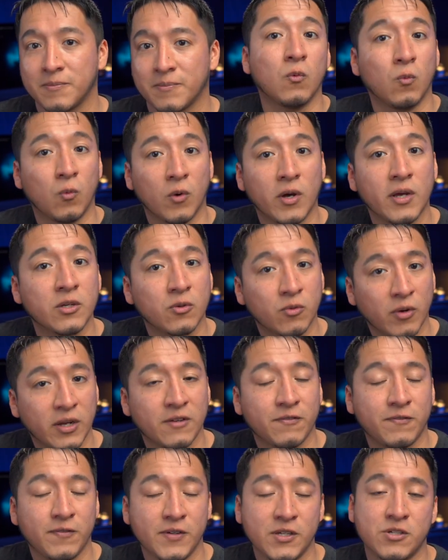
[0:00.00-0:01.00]
One
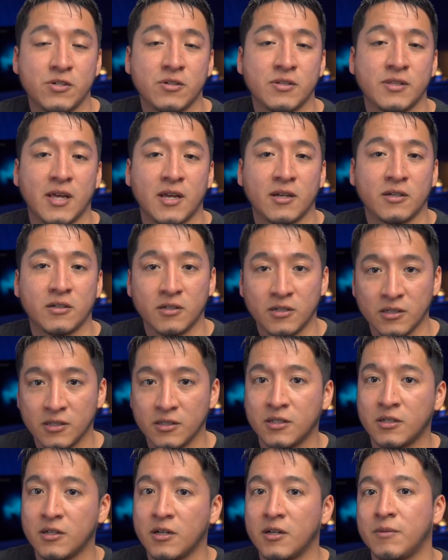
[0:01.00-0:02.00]
great feature that
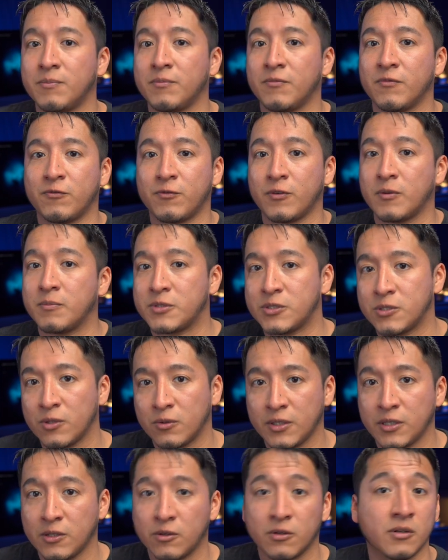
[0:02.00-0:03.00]
could come from
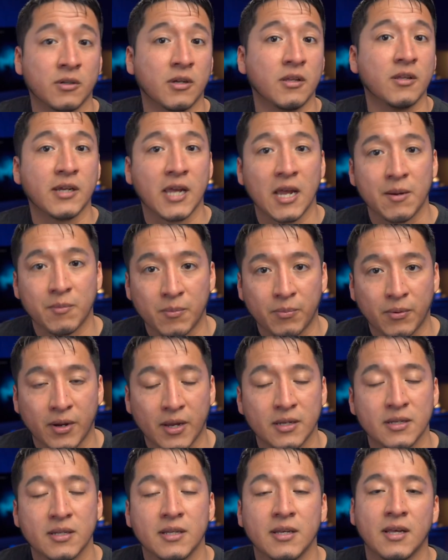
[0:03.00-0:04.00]
Sony or another camera
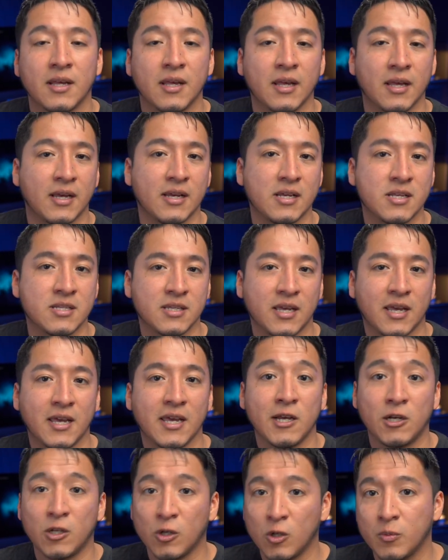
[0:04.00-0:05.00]
brand is
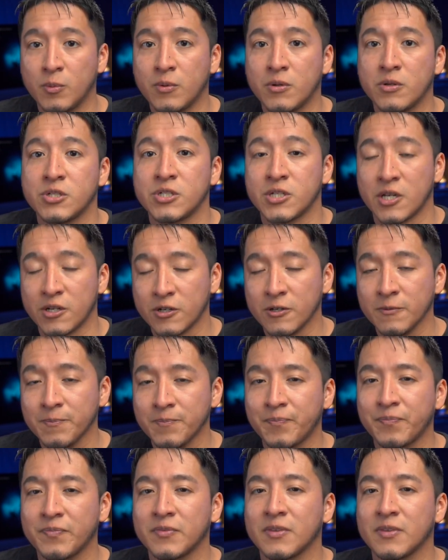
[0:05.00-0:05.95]
a global shutter.